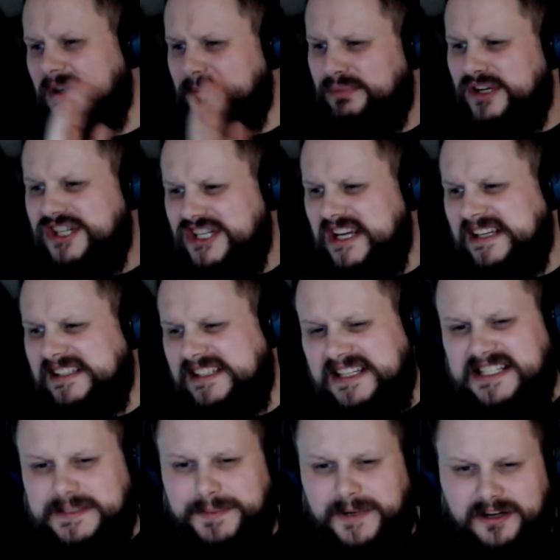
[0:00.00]
Appreciate the
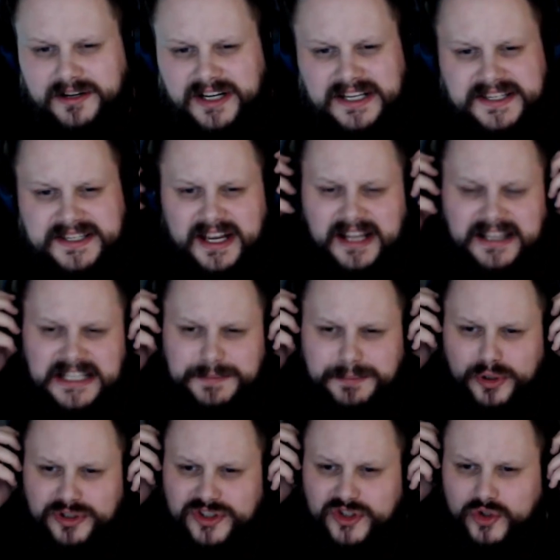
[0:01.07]
experience. Let's
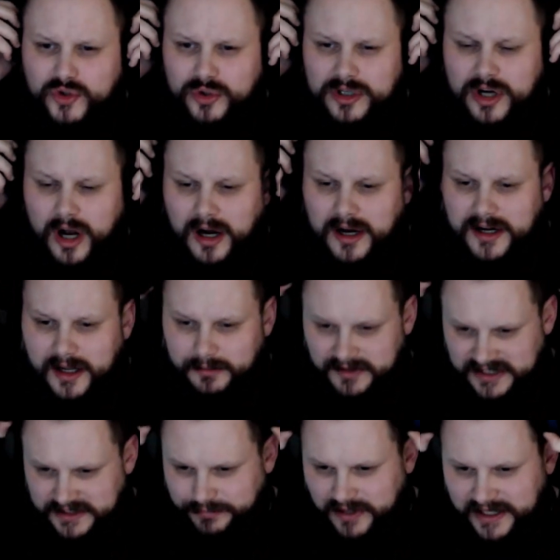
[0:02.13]
pull the scorecard up.
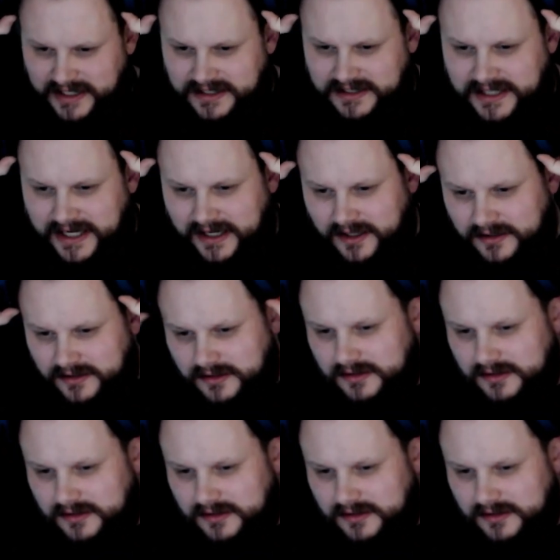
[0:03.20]
Let's break it down.